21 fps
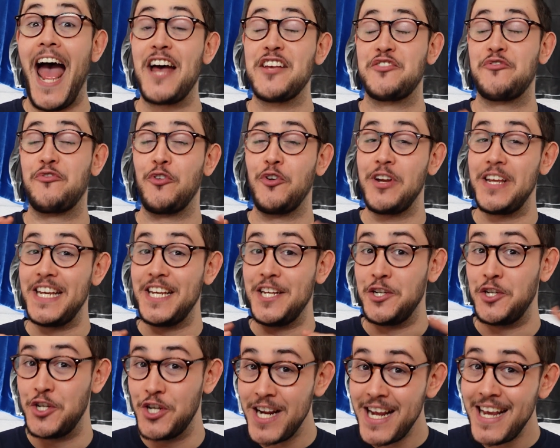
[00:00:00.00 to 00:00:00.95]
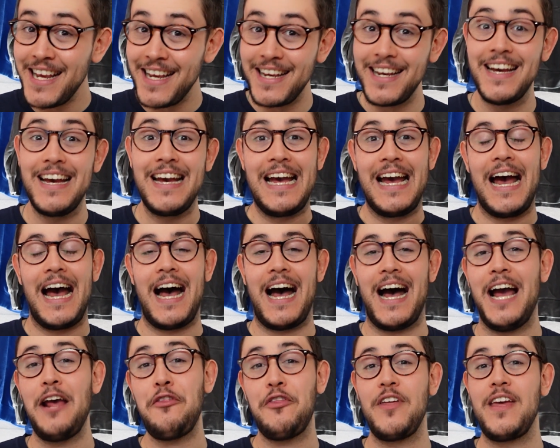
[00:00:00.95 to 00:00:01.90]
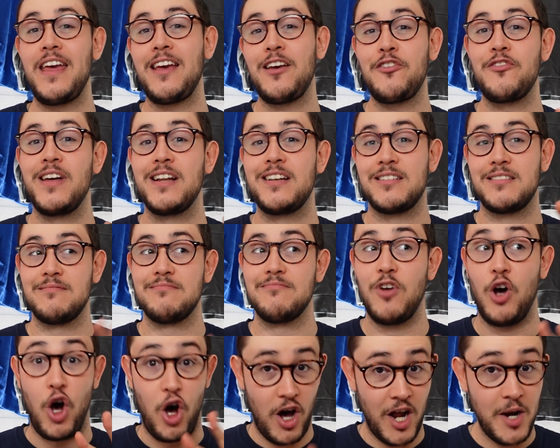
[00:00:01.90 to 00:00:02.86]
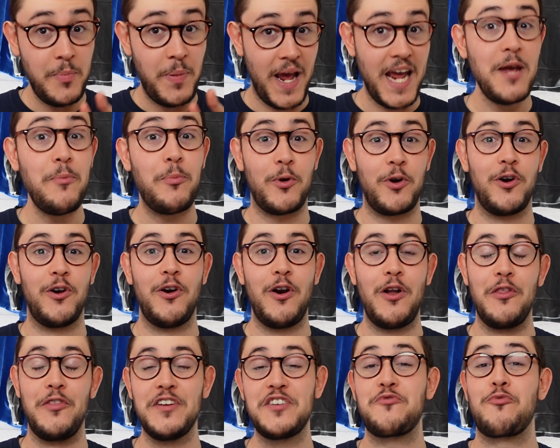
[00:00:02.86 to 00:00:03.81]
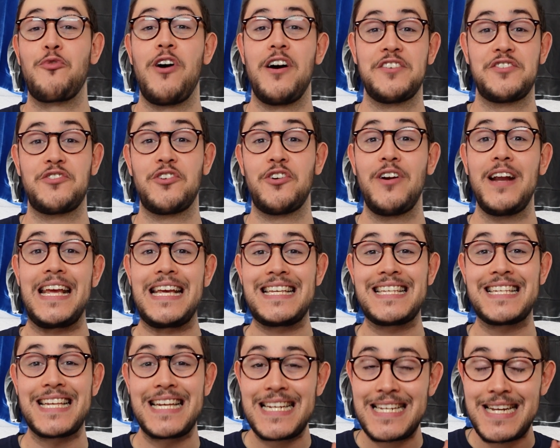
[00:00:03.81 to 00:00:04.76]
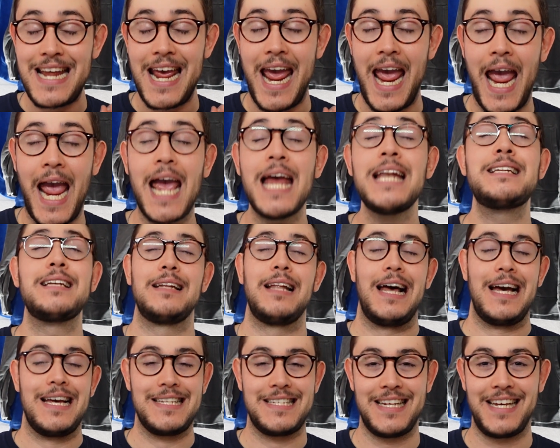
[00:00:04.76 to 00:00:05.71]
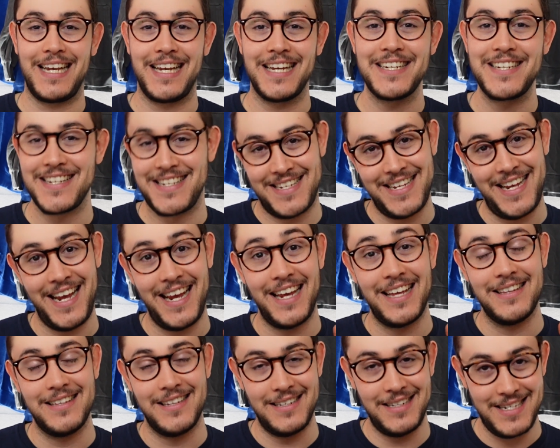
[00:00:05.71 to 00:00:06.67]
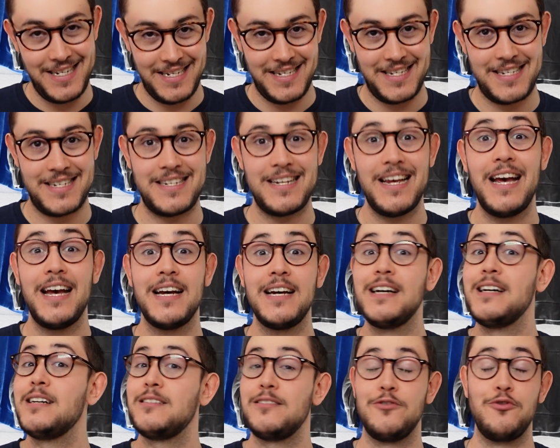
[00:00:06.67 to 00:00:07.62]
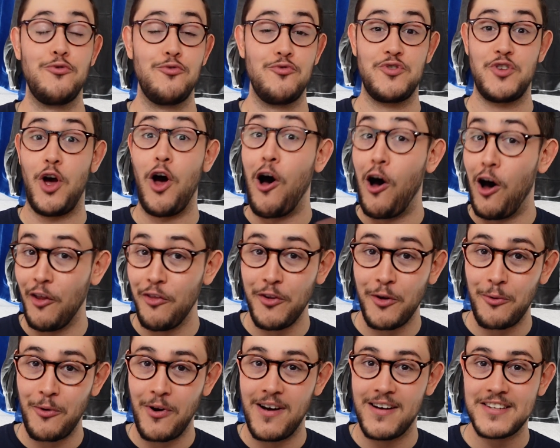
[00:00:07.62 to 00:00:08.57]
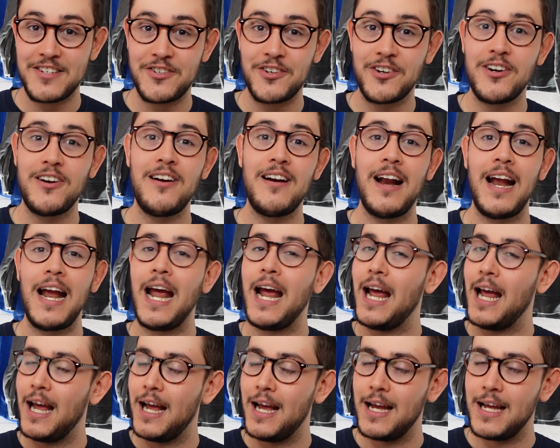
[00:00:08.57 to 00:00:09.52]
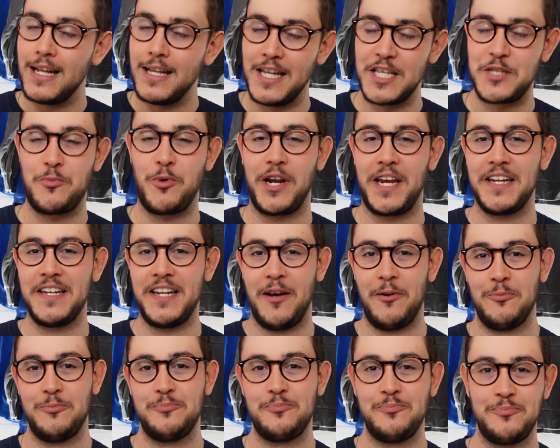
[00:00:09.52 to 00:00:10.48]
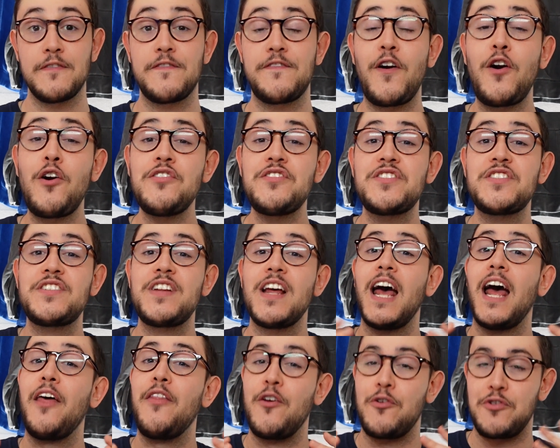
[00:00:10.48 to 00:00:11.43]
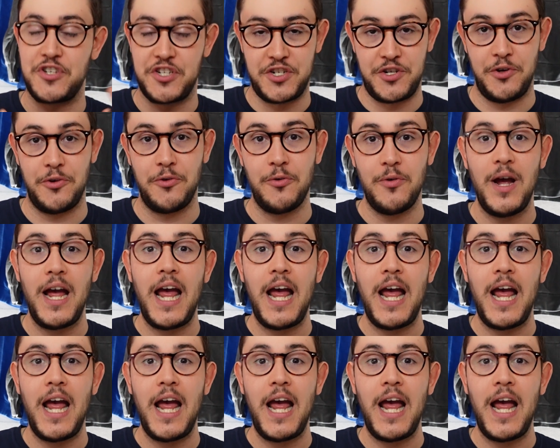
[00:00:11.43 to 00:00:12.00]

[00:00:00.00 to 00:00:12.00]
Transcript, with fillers: As for EG, I think that on paper, this roster is tantalizing to say the least. Who's on the roster? Let's break it down. First, there's Stu.